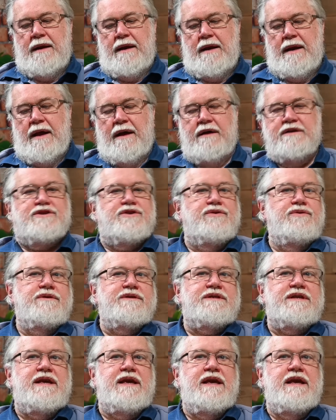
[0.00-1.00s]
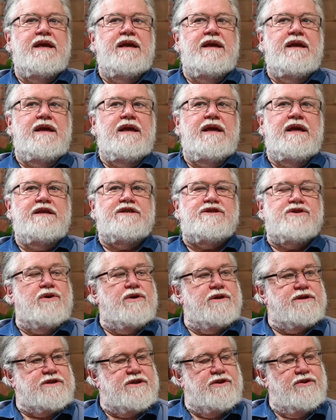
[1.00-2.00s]
Now, as soon as he
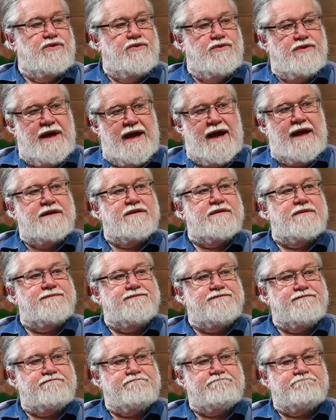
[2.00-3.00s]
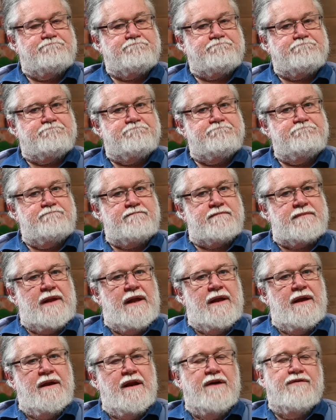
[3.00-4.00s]
starts to do that,
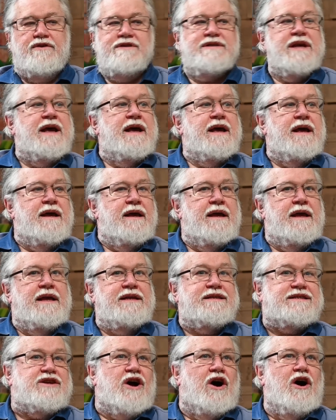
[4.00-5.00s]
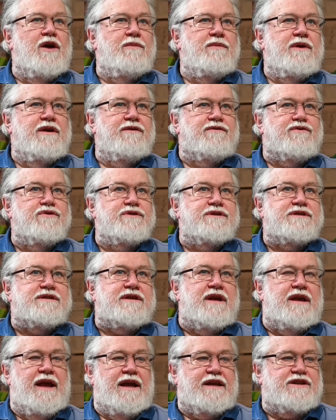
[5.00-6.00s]
now, because his timing, of course,
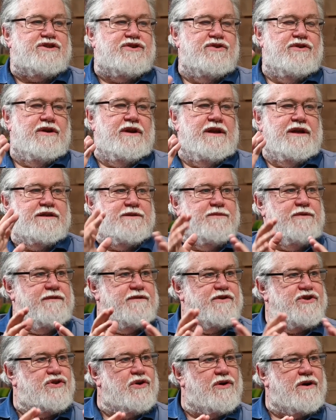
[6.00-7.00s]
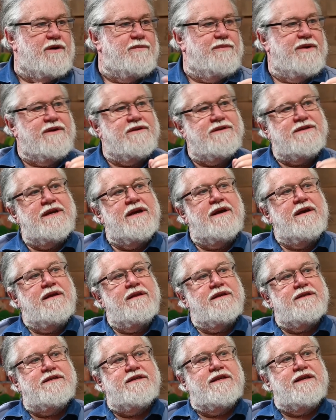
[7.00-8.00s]
externally is a bit of a shocker, because
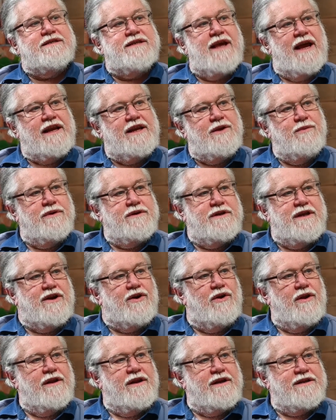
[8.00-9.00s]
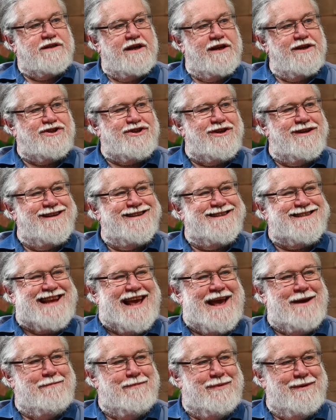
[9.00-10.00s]
this is exactly when decolonization is
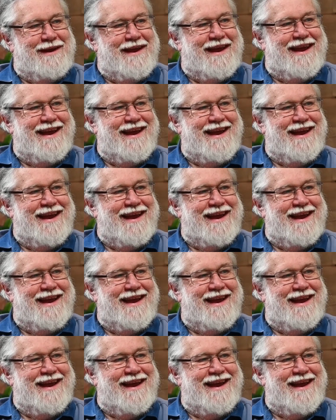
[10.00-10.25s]
happening.